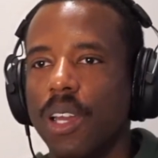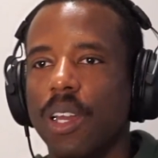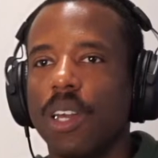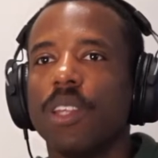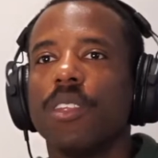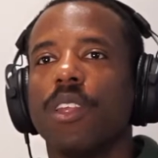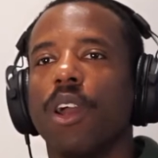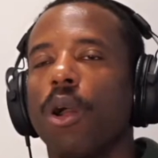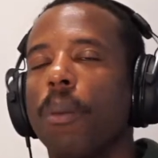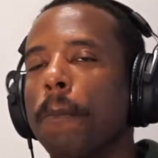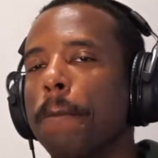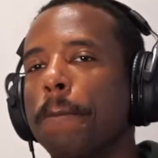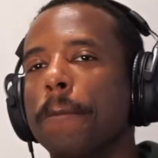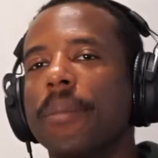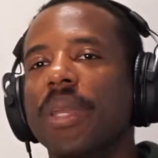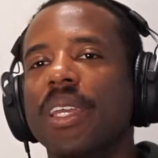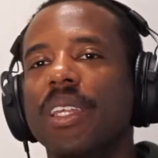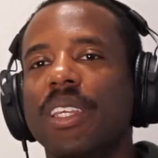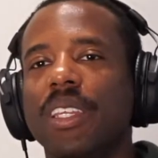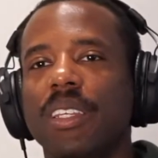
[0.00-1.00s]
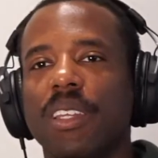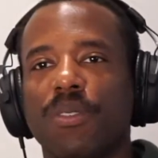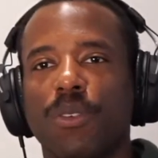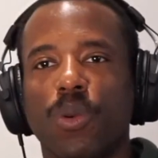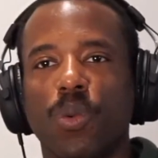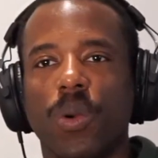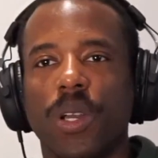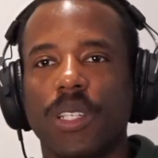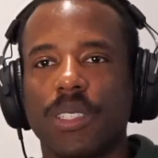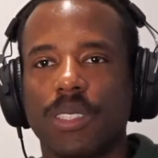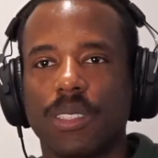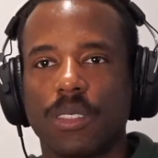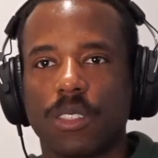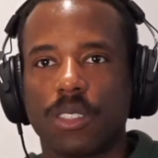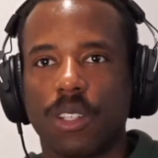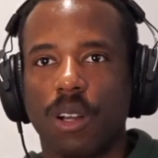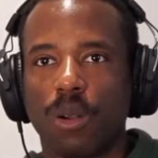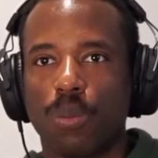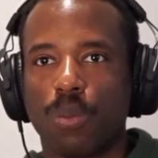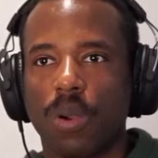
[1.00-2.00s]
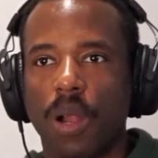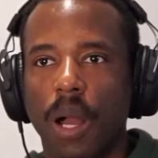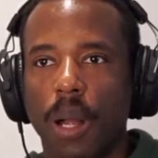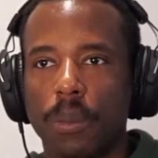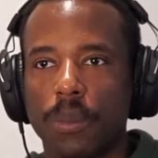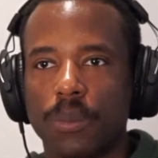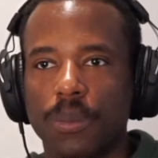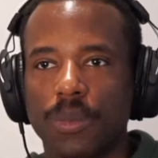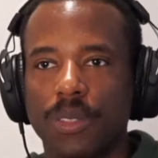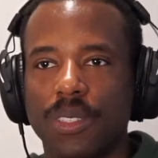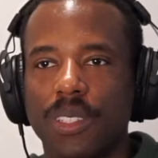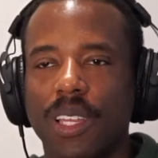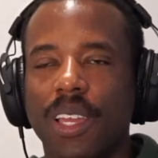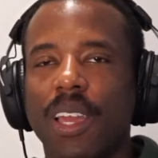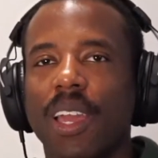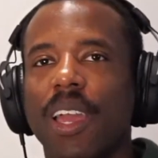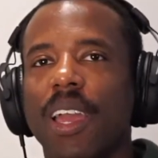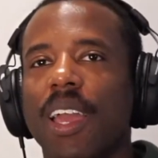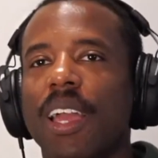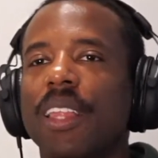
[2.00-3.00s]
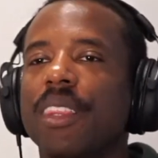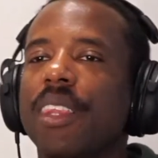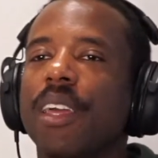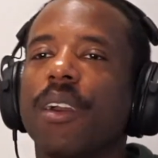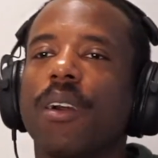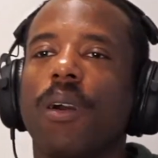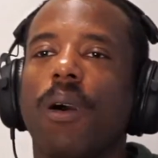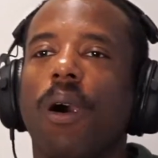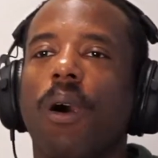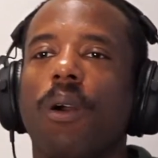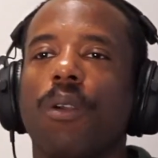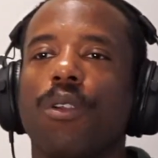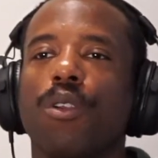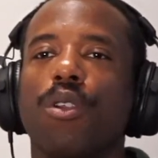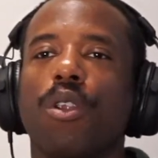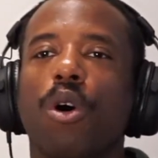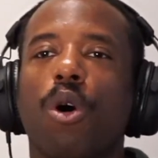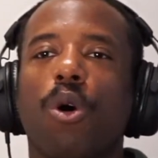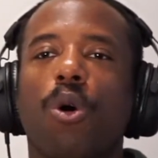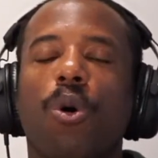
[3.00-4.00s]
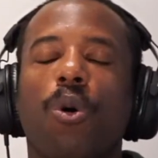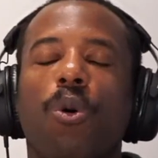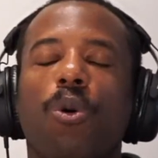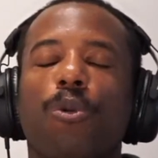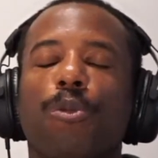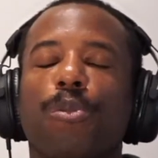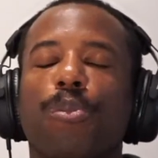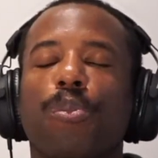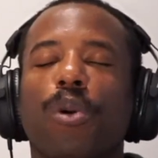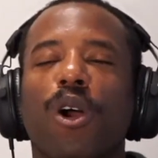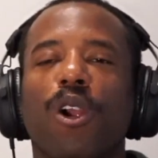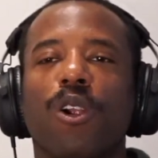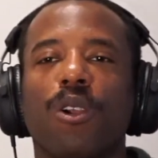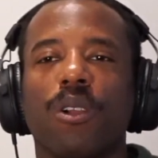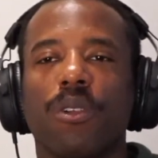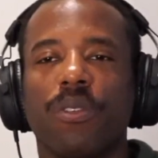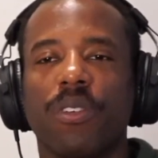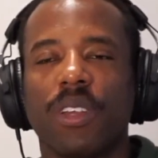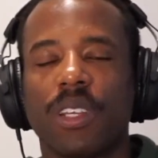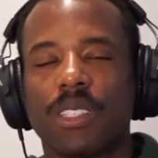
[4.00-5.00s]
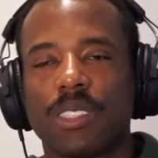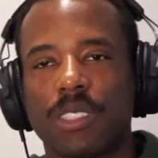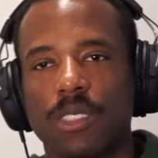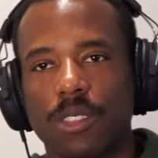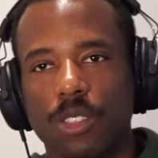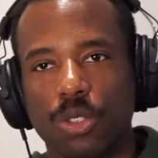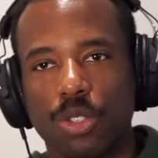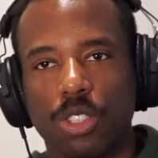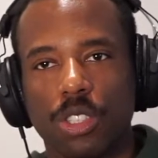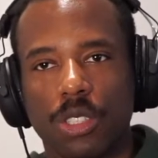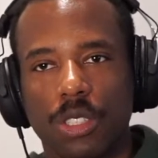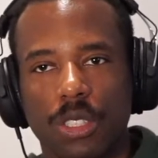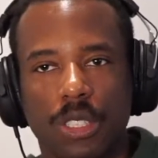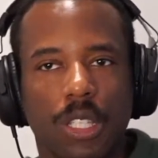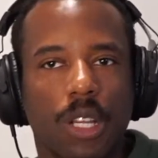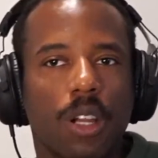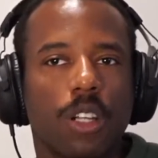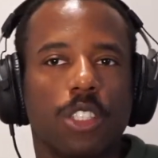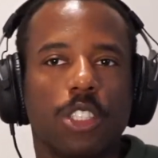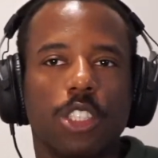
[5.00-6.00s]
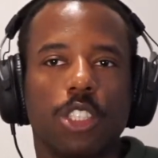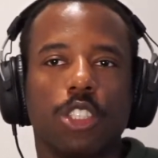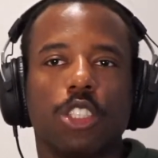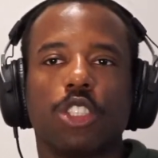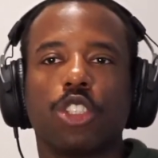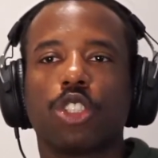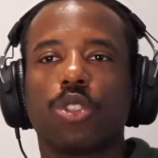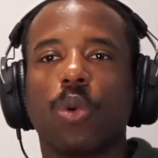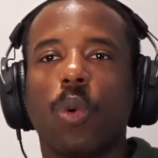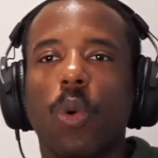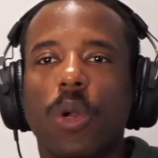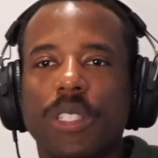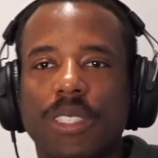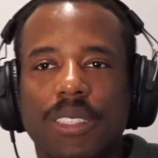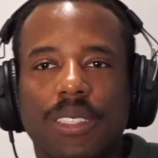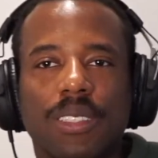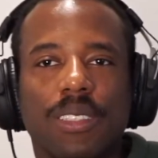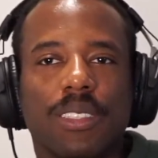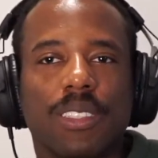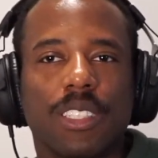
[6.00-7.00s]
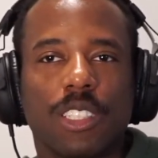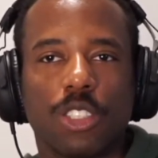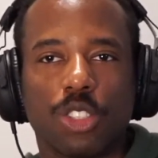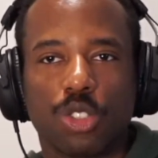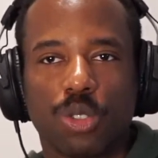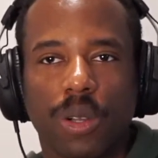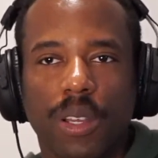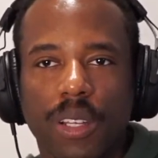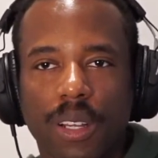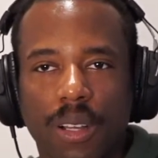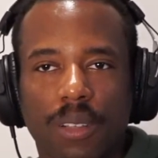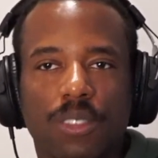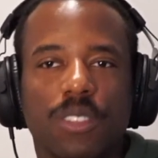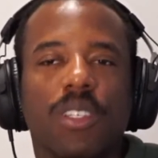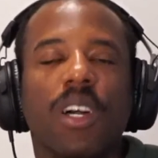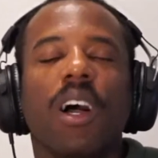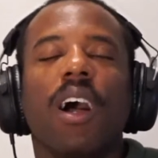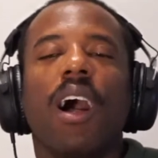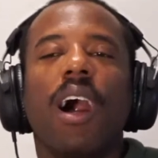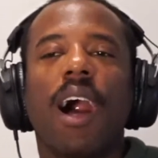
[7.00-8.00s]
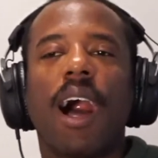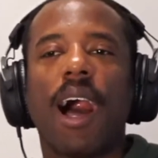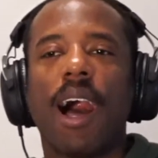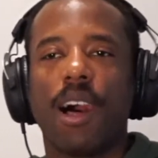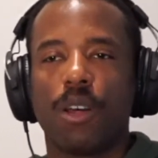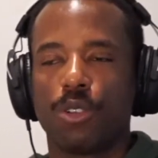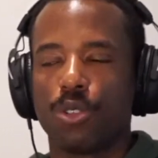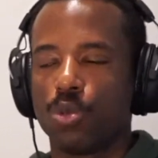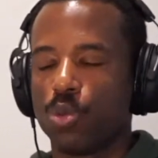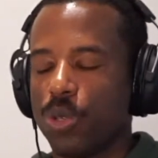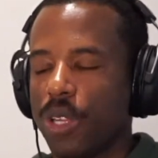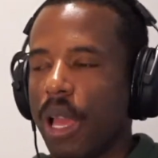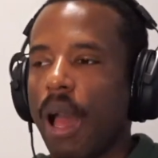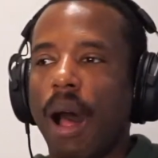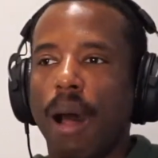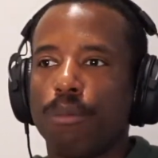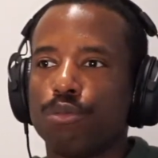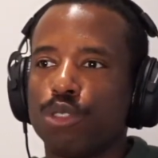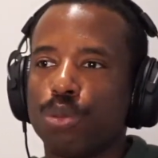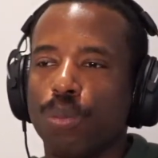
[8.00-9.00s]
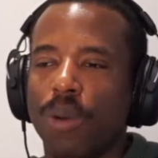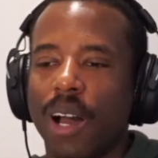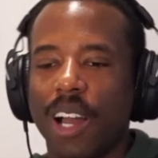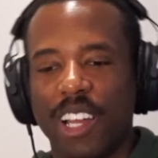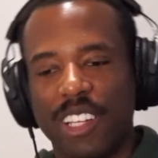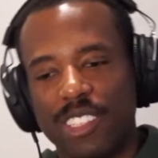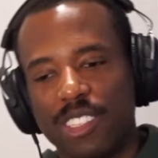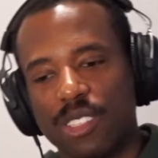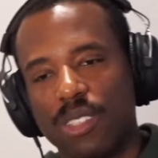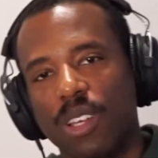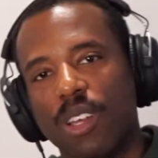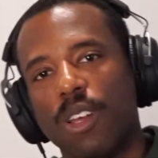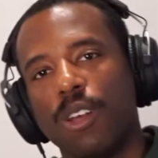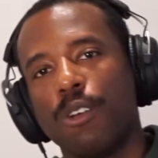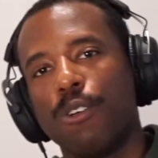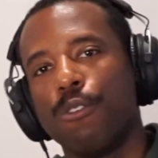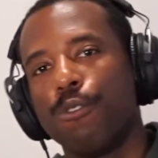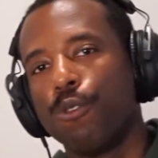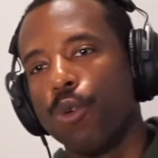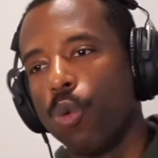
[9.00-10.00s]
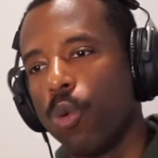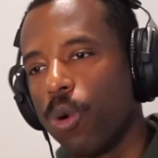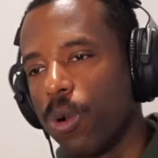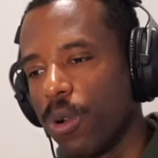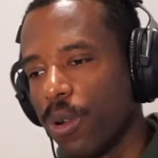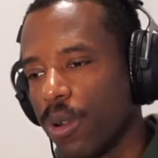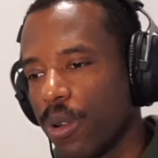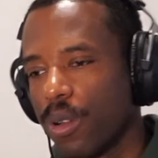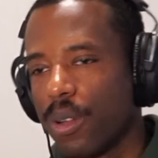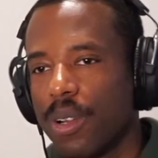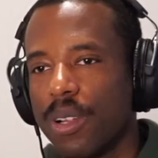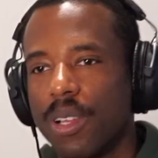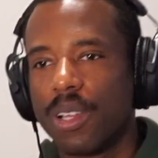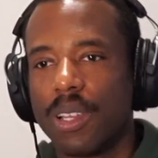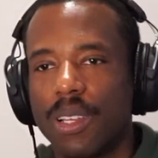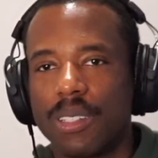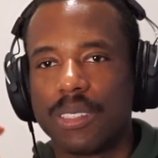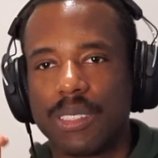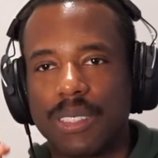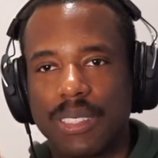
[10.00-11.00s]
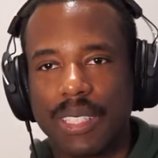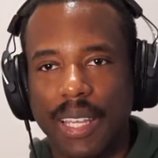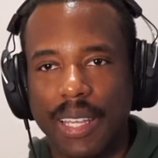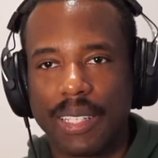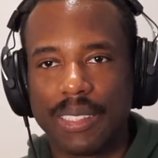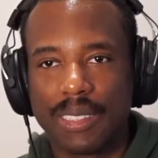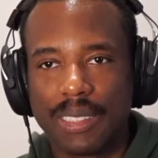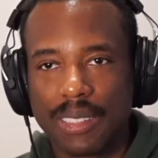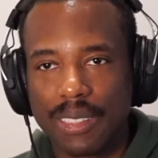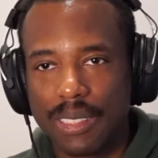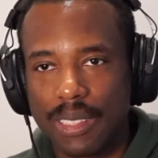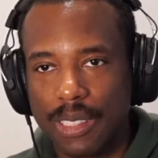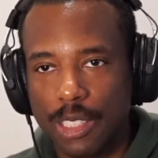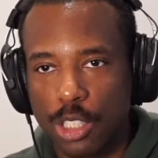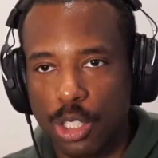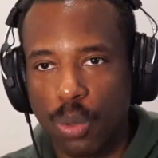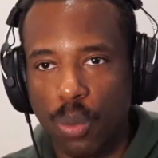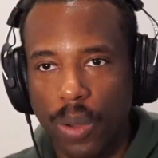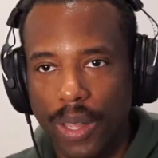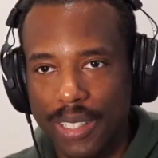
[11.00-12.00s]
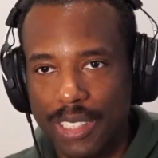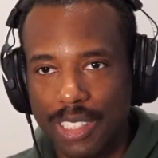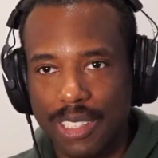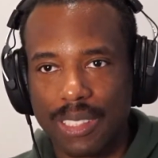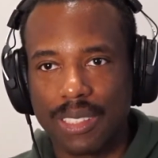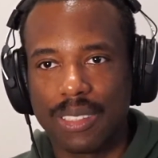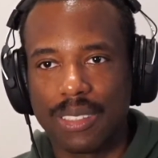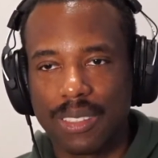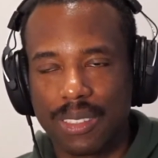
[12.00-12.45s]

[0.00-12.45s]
There are many different ways to solve problems, and there are no perfect solutions. There are just choices and trade-offs. How do we optimize for said situations?